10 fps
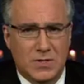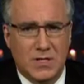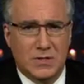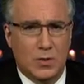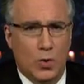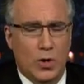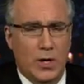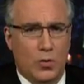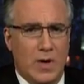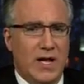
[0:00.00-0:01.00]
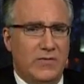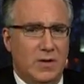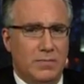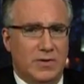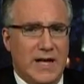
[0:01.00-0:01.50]
season, one
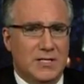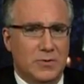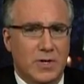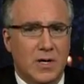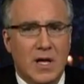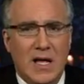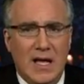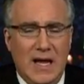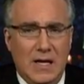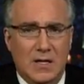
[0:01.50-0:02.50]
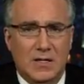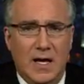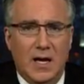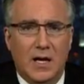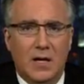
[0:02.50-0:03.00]
arriving, blossoming,
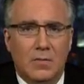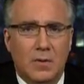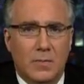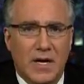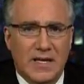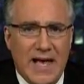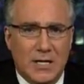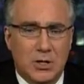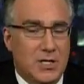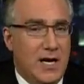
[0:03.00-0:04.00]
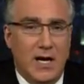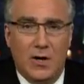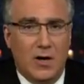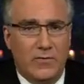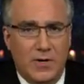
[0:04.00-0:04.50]
inundating him, my dad shaking it
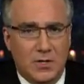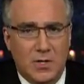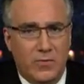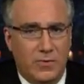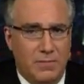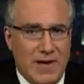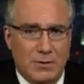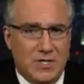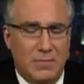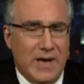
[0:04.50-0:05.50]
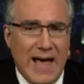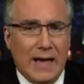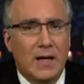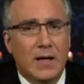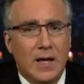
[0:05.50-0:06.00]
off and cheerfully bouncing back,